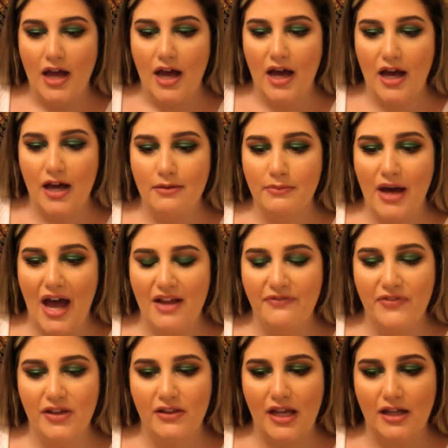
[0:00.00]
I
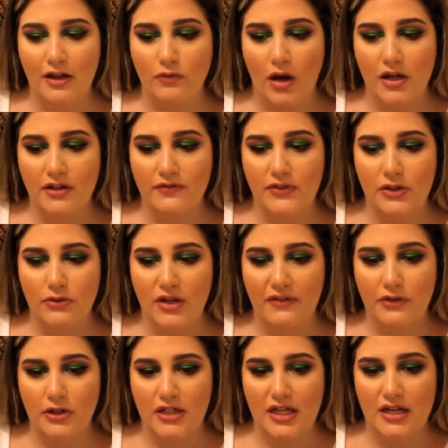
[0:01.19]
feel like a lot of you, if
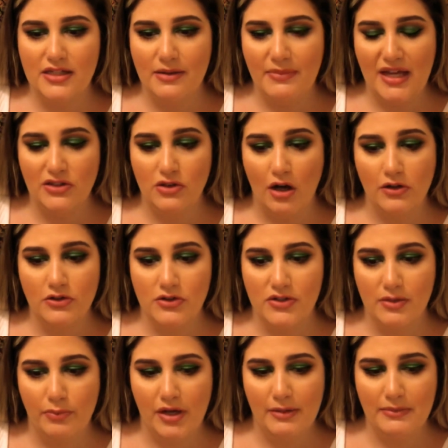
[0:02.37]
you're needing to make doctor's
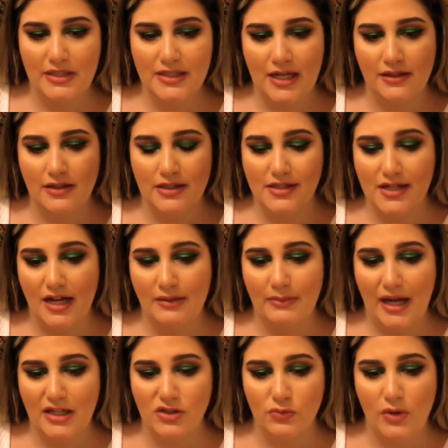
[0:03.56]
appointments at this time
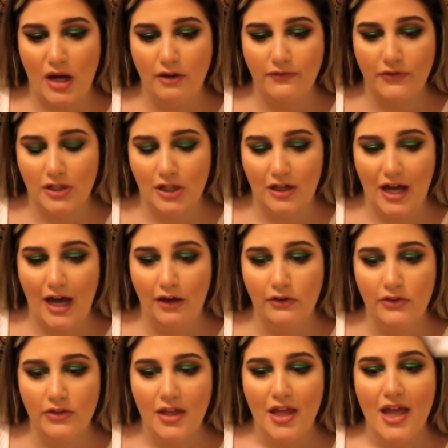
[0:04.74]
as well for your
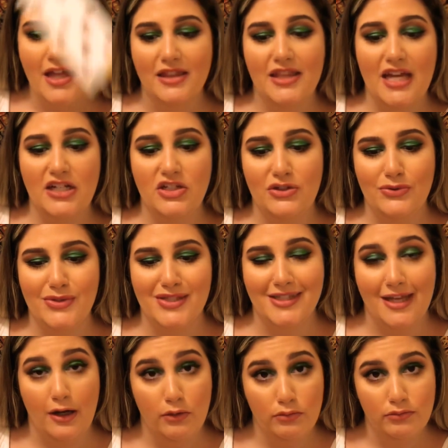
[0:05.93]
health, then do
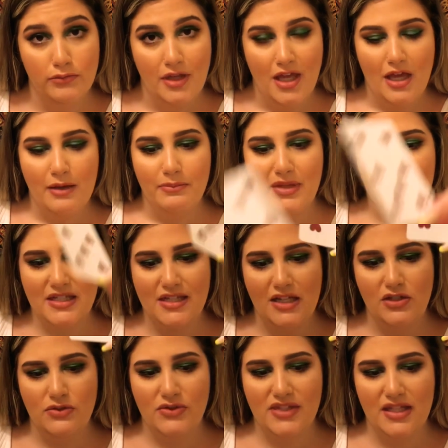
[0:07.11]
so. Because I
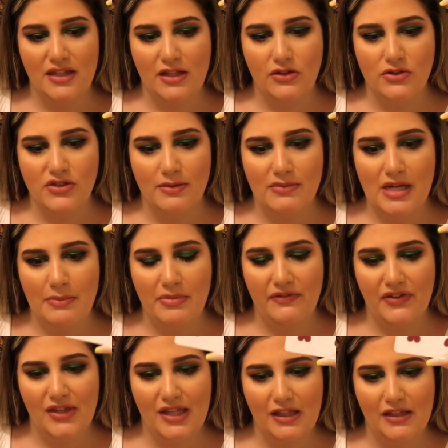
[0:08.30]
do see that there's some type of
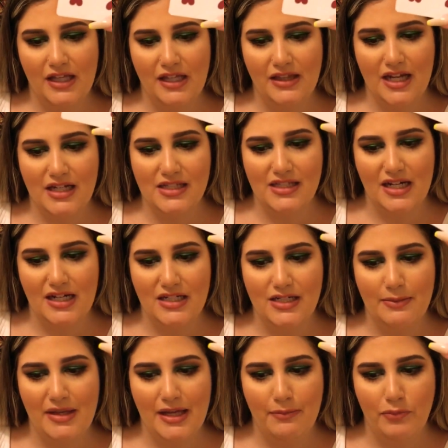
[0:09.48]
healing that is needing to
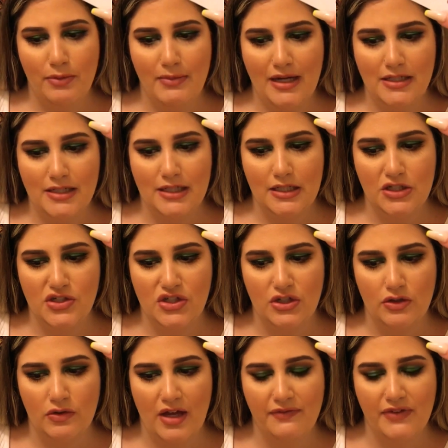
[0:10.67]
be implemented into
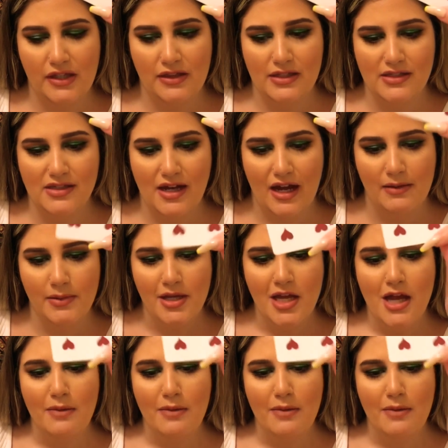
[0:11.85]
your life at this time.